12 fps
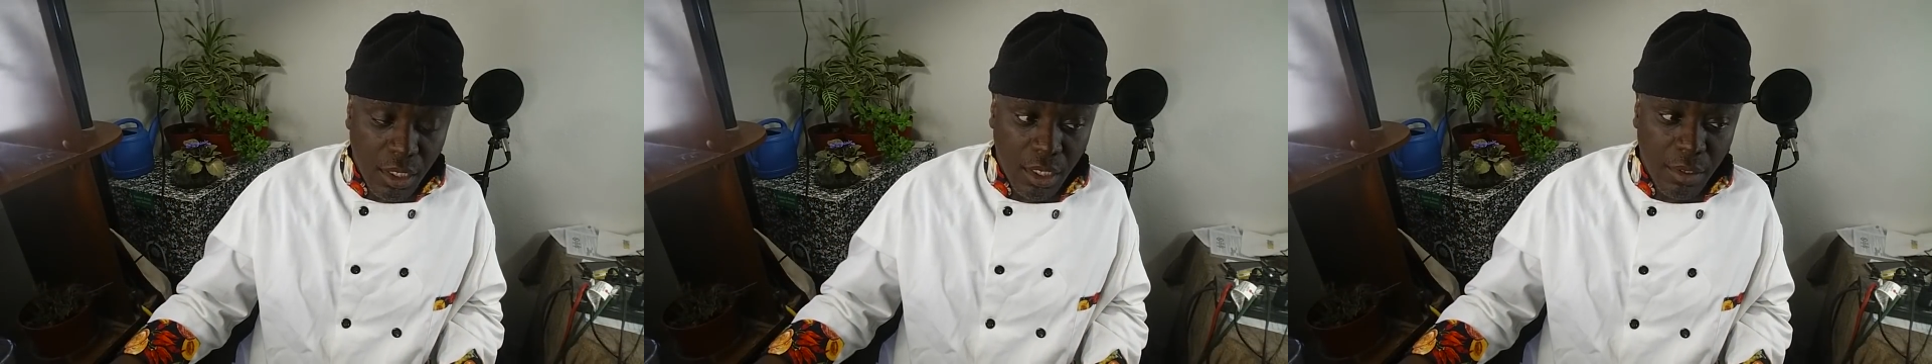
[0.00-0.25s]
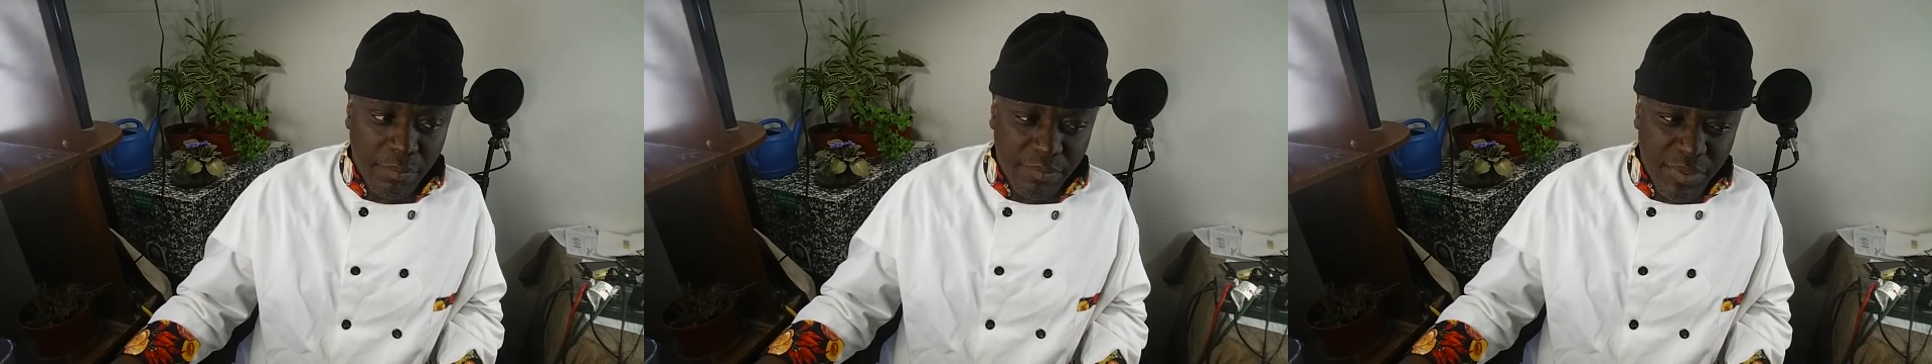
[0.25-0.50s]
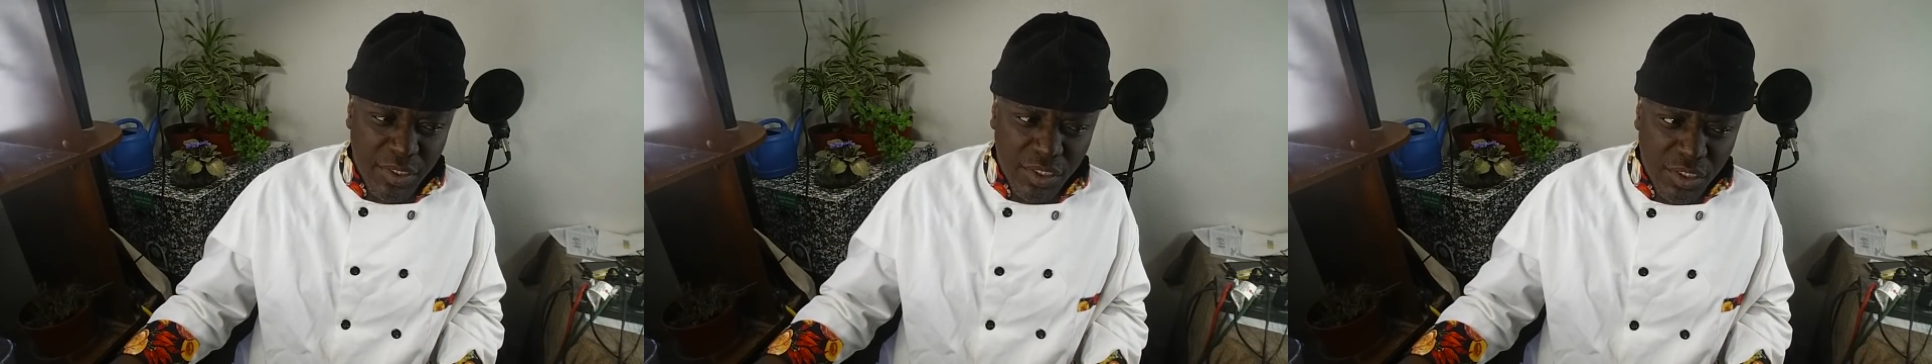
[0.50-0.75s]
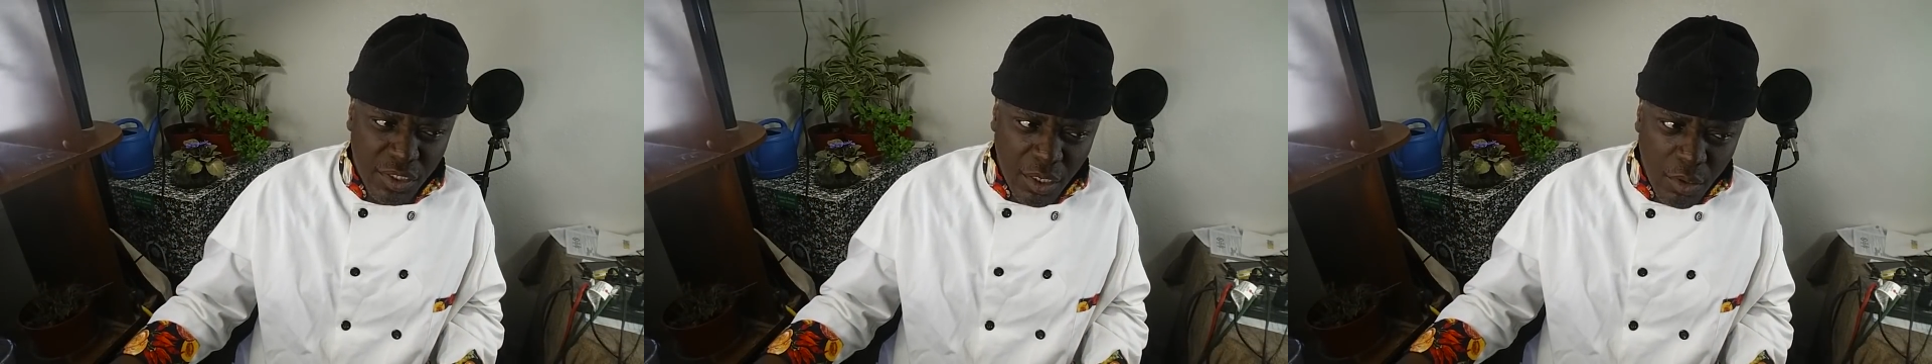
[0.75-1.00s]
Um,
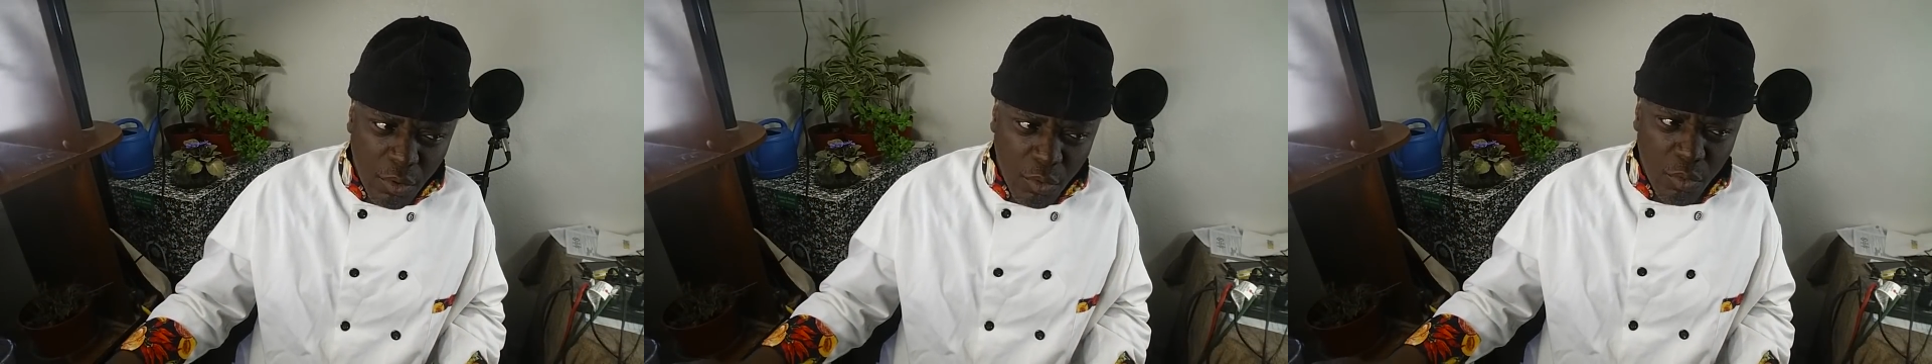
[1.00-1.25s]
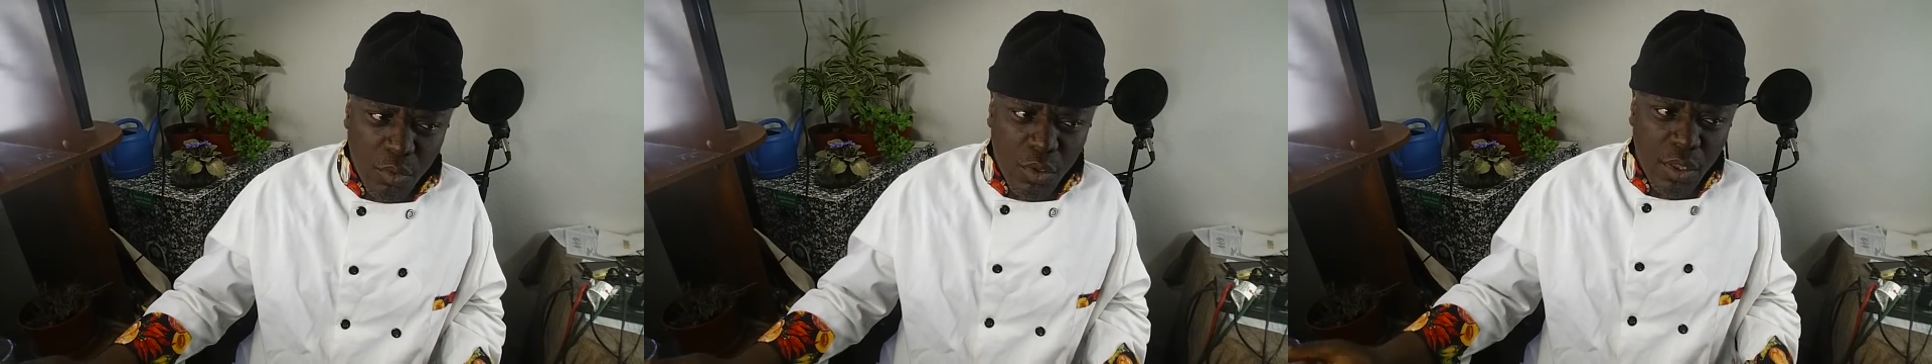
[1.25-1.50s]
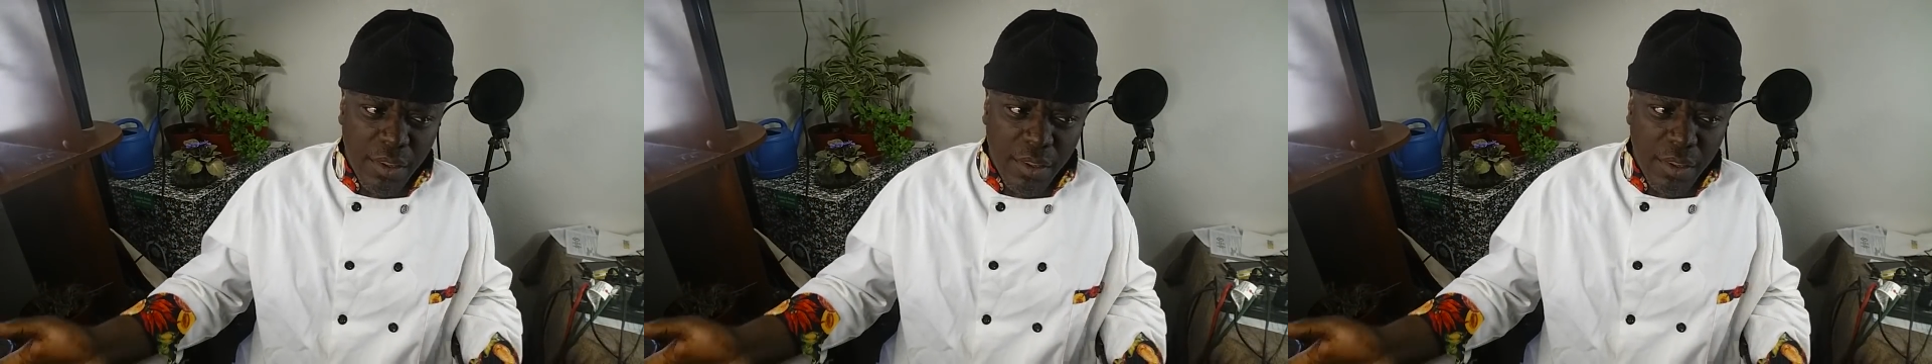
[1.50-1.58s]
so,